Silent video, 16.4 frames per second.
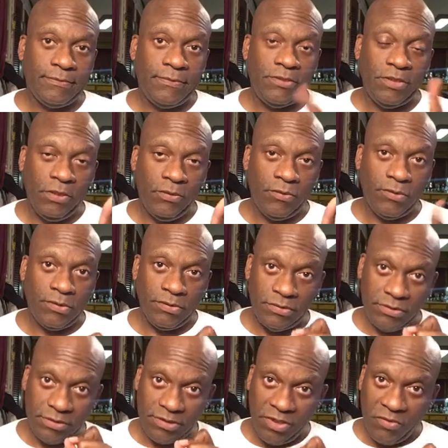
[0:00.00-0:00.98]
So
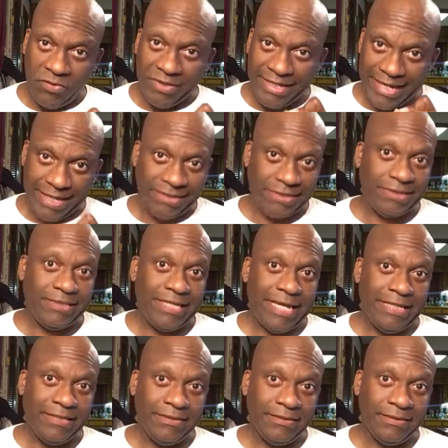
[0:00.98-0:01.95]
don't
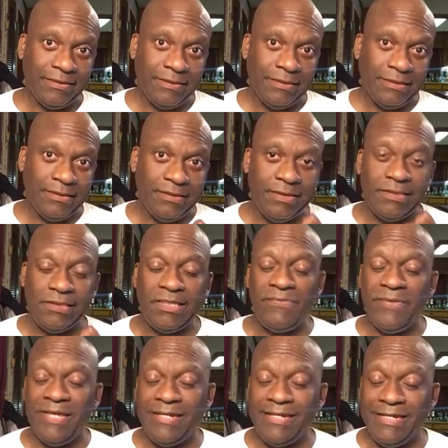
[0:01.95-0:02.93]
hesitate to
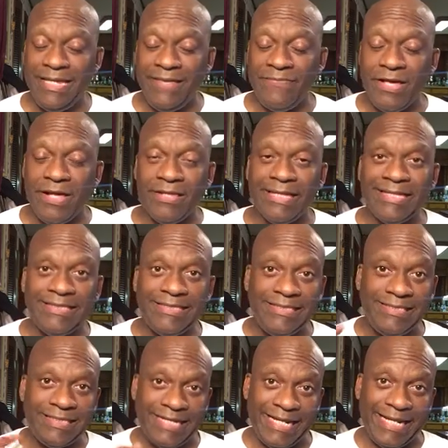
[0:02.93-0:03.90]
send me an email at
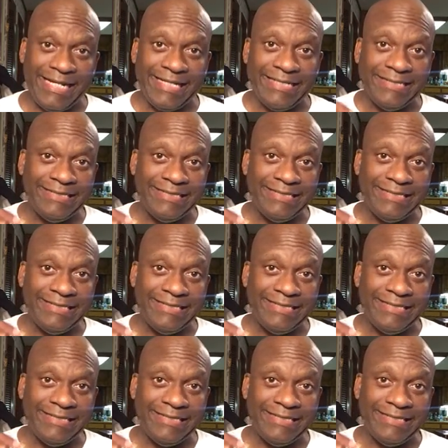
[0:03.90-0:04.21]
Zennie,